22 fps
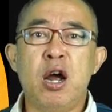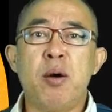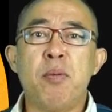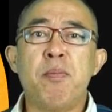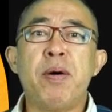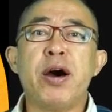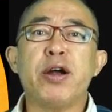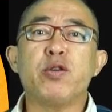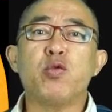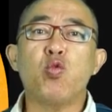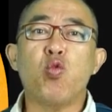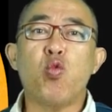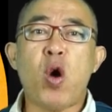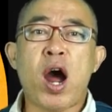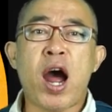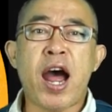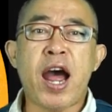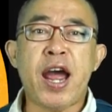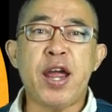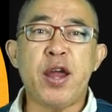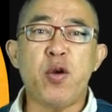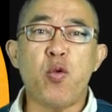But
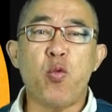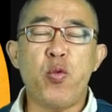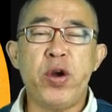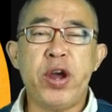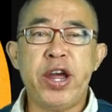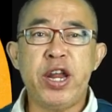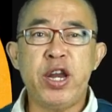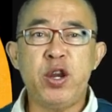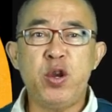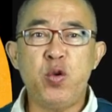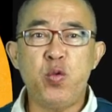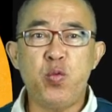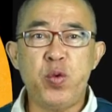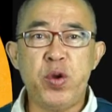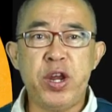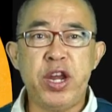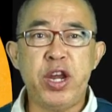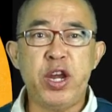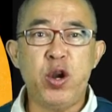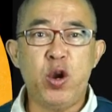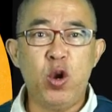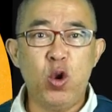why? When
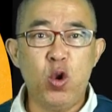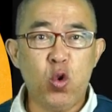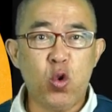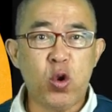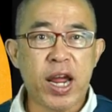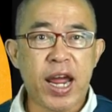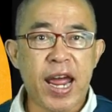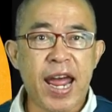we look